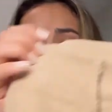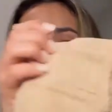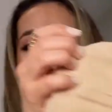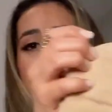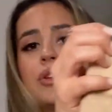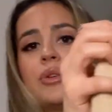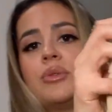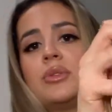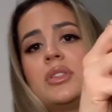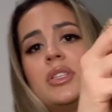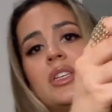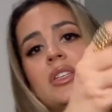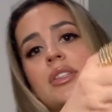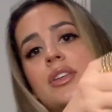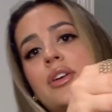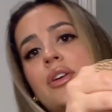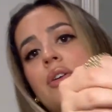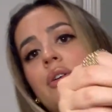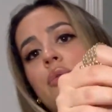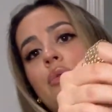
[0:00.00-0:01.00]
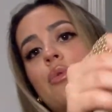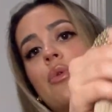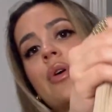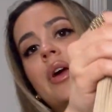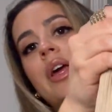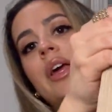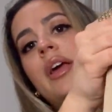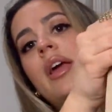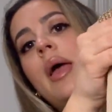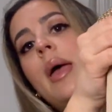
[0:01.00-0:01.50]
I chose these
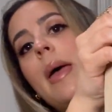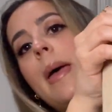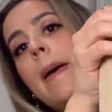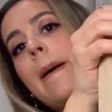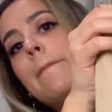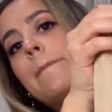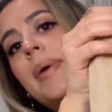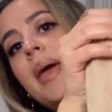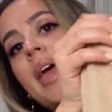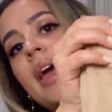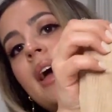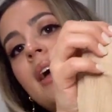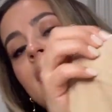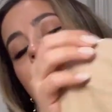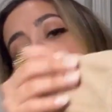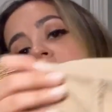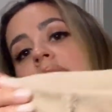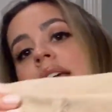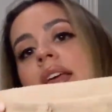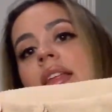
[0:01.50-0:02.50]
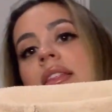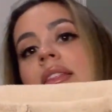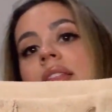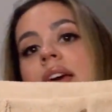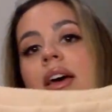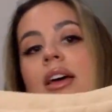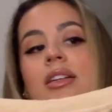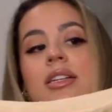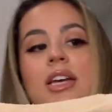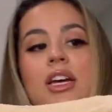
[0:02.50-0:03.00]
corduroy pants and
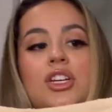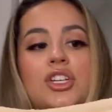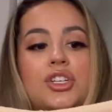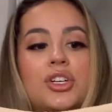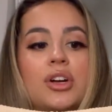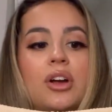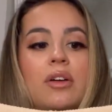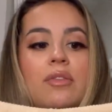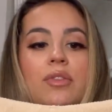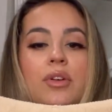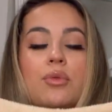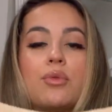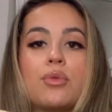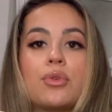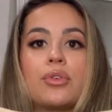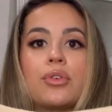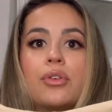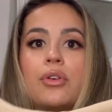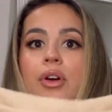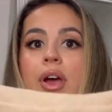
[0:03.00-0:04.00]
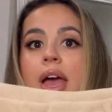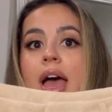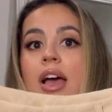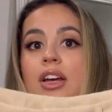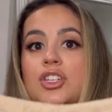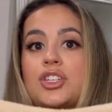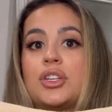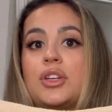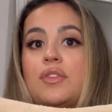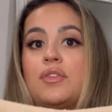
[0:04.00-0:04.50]
the texture of the corduroy
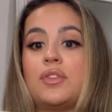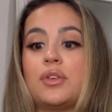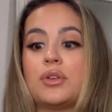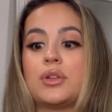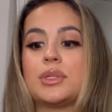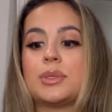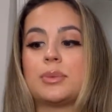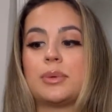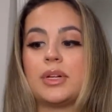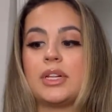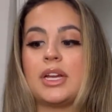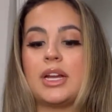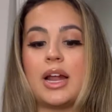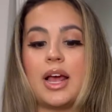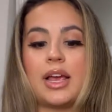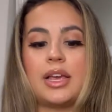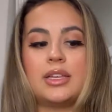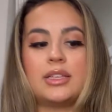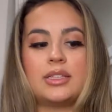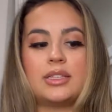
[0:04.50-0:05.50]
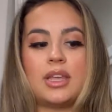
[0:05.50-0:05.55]
actually feels really nice